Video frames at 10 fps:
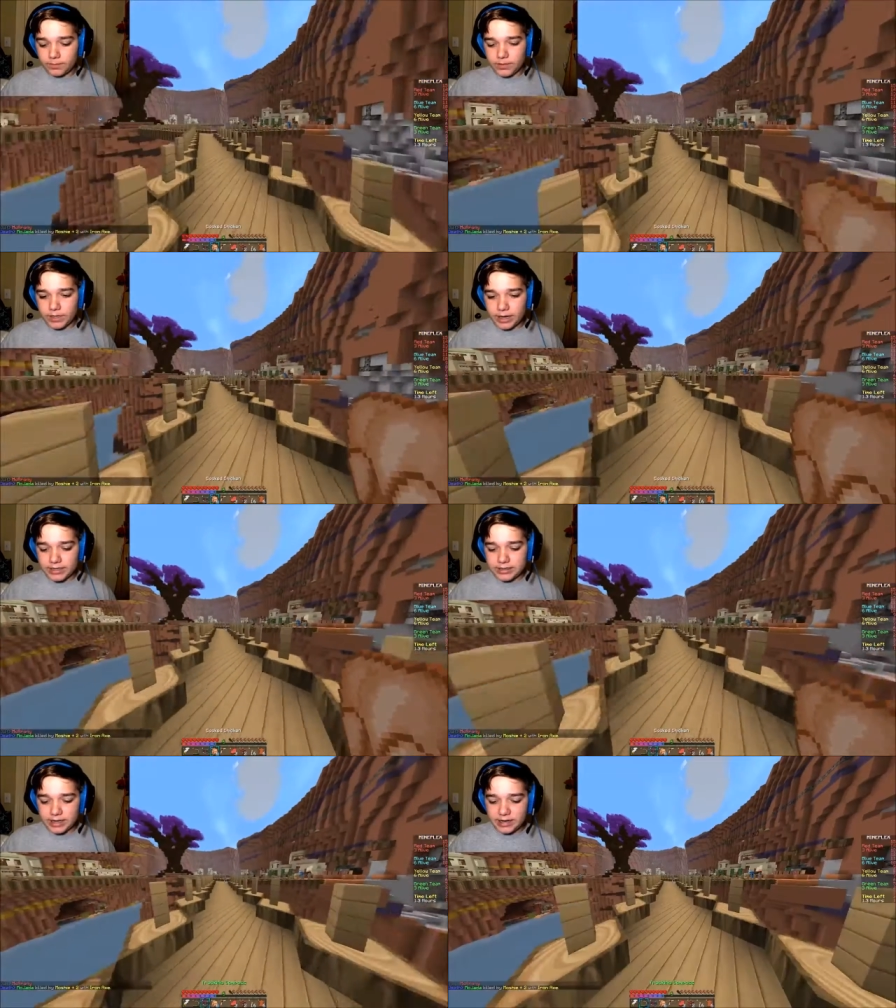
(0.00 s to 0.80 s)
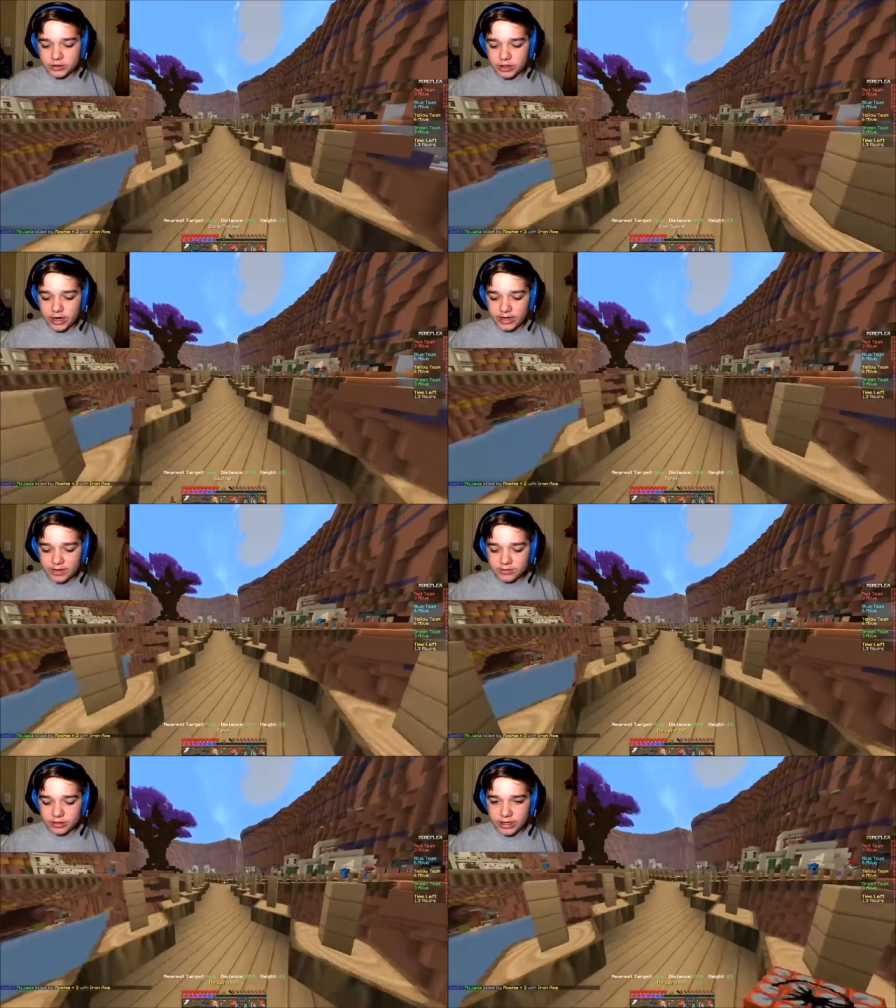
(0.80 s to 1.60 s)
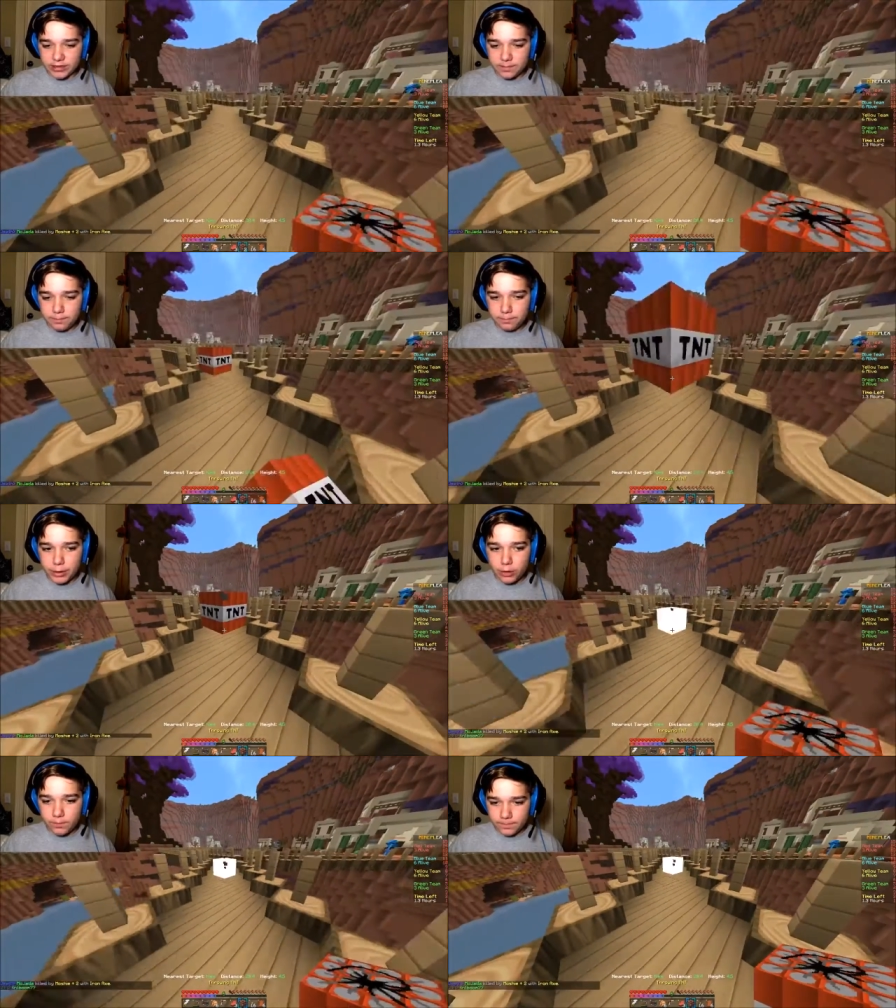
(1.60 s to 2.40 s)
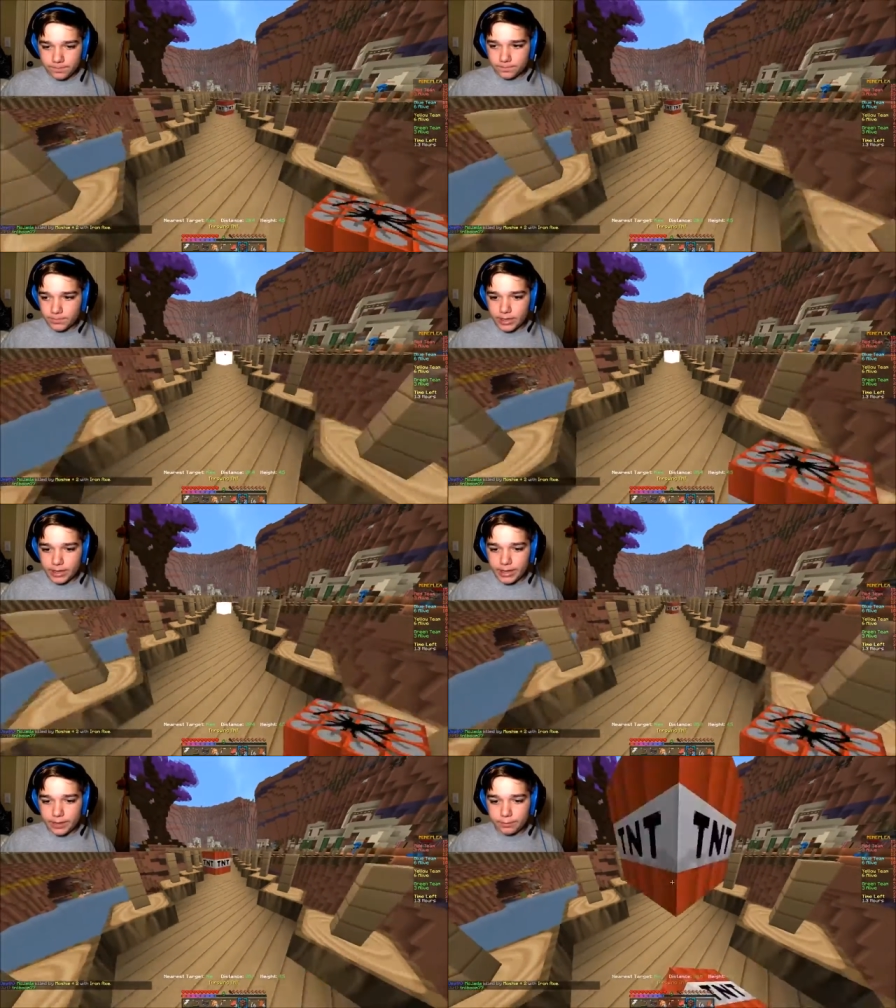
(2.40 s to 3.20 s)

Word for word: Guys, I have a strat. I have a strat. Boom. And